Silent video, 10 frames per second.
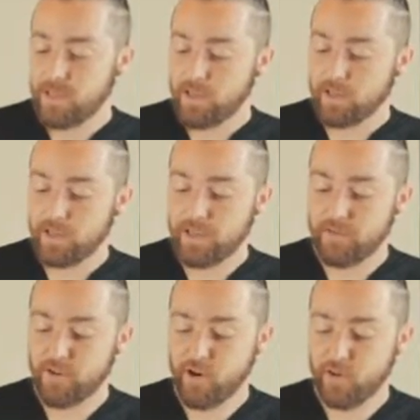So instead
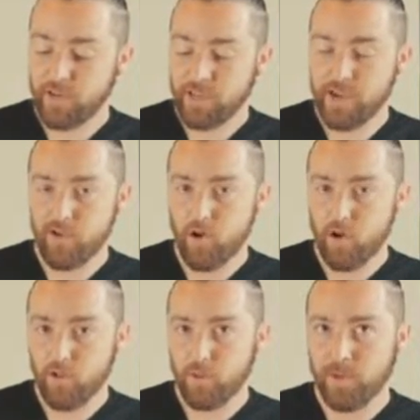of curling in
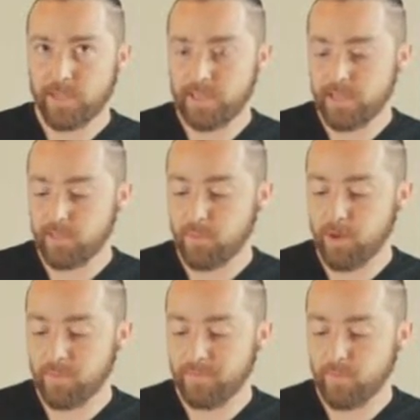all the way to down
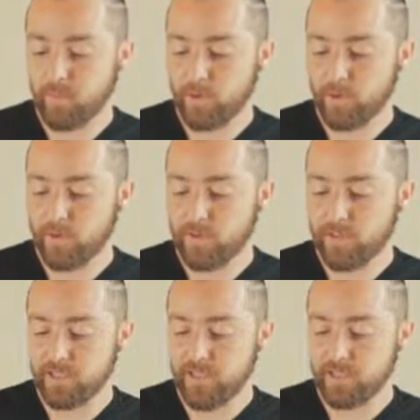palm, we're going to go to
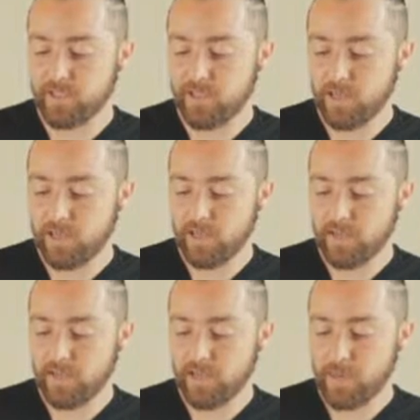this edge
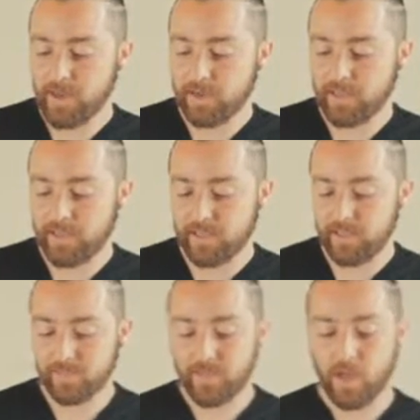and then come out like
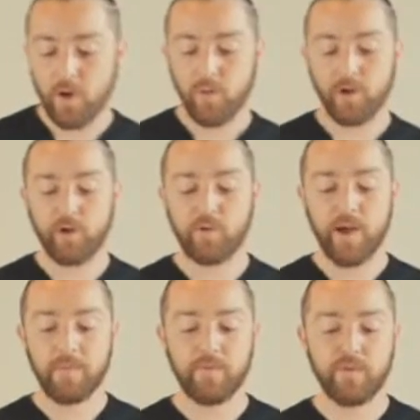this. We're going to
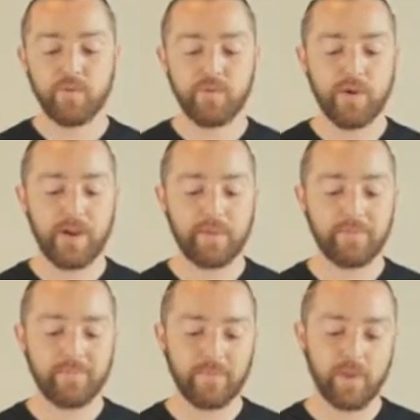grab the
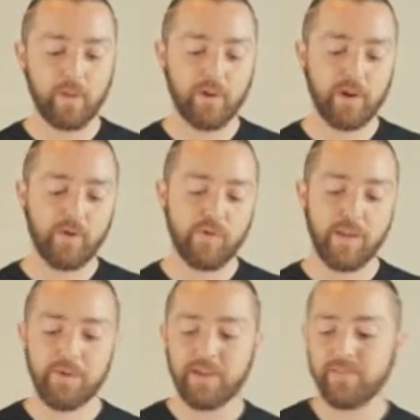ring and we're going to
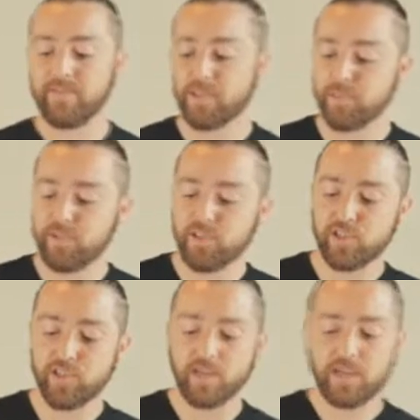grab it in this
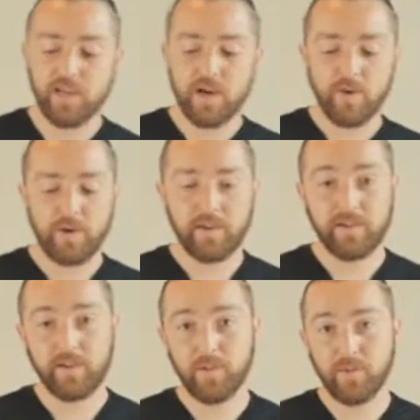position where a
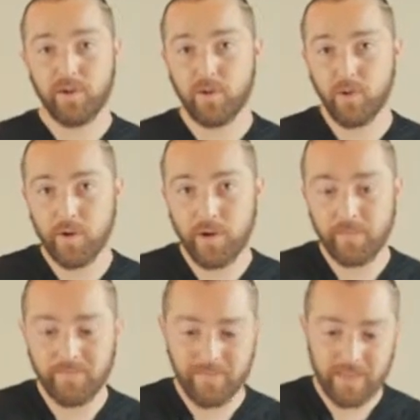little bit of
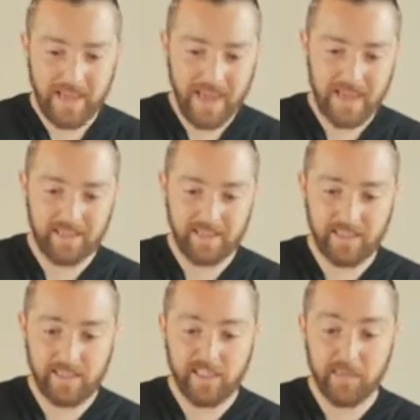coin
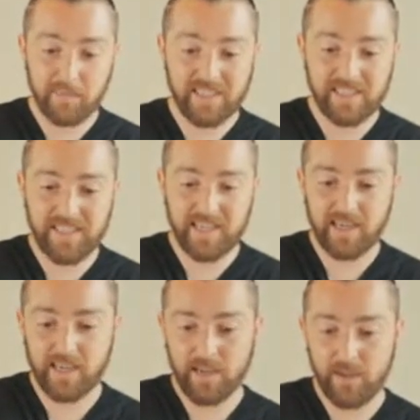can be
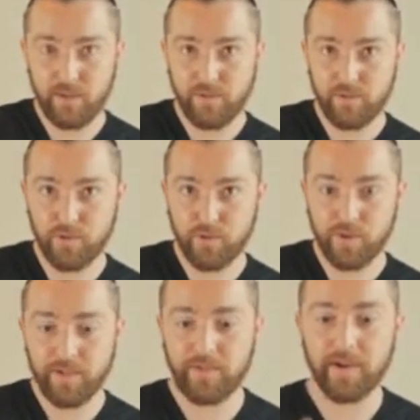seen through the
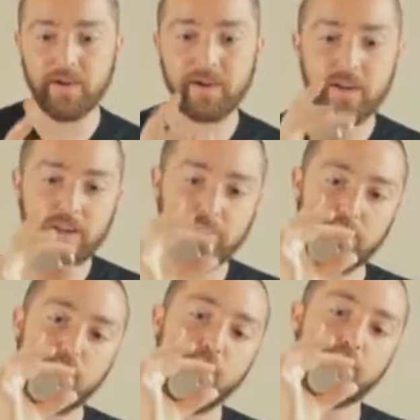ring there. So
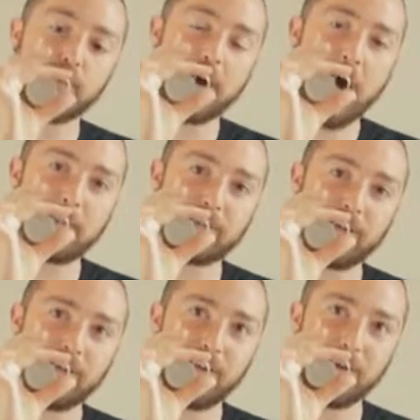it overlaps a
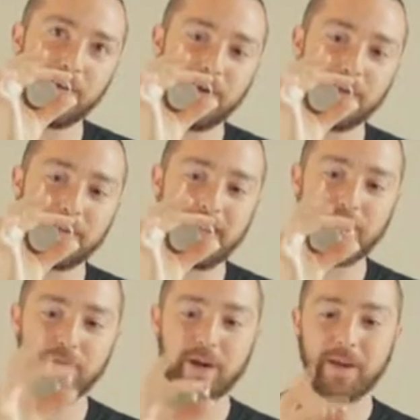little bit with
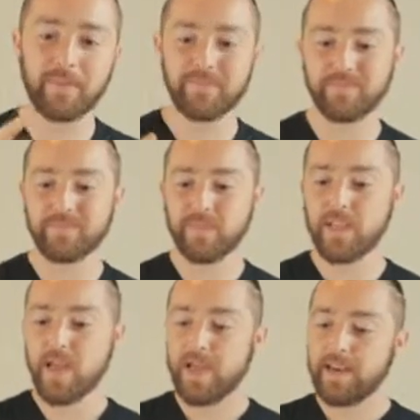that ring.
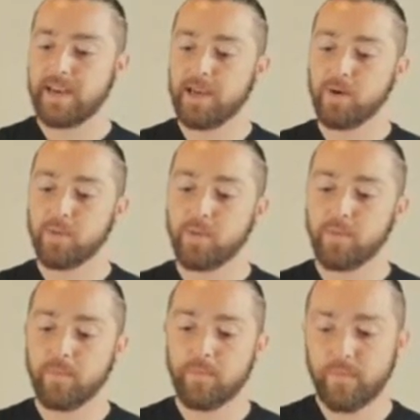Now,
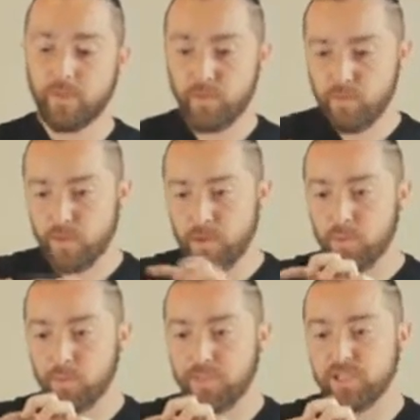the ring
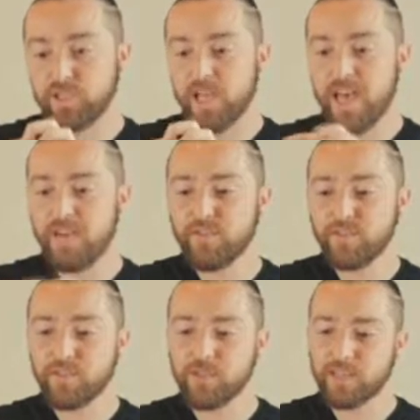will be ever
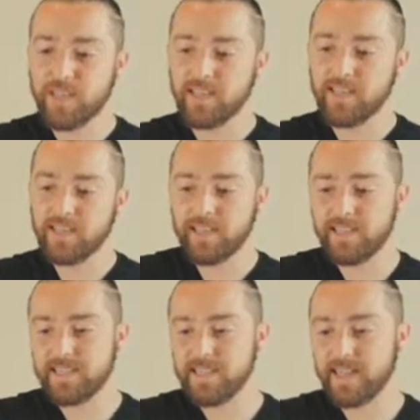so slightly
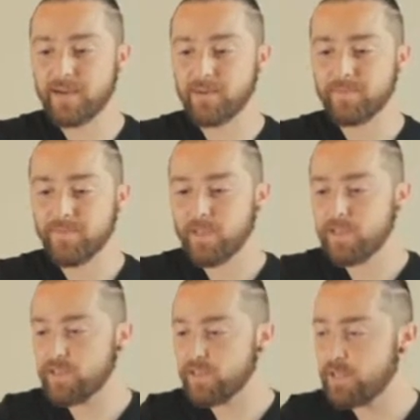slanted down
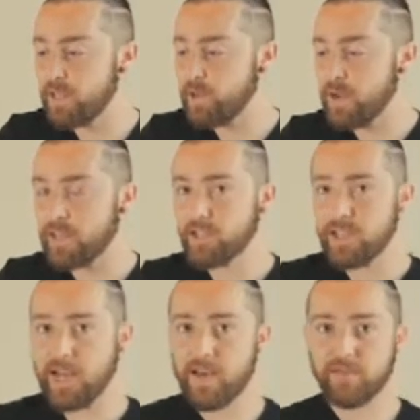so that you
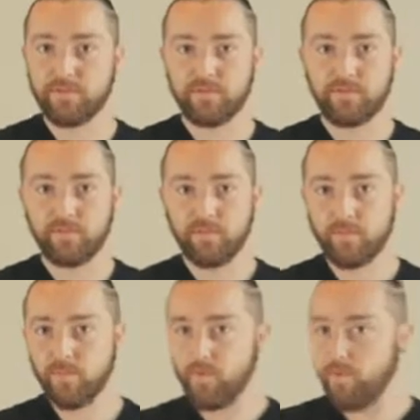actually have
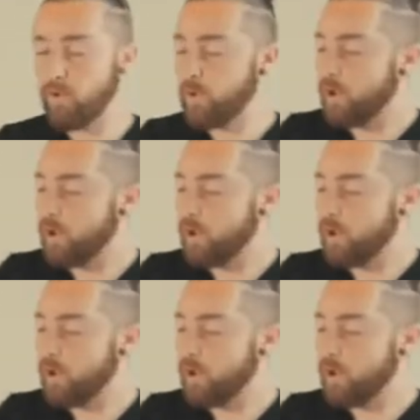full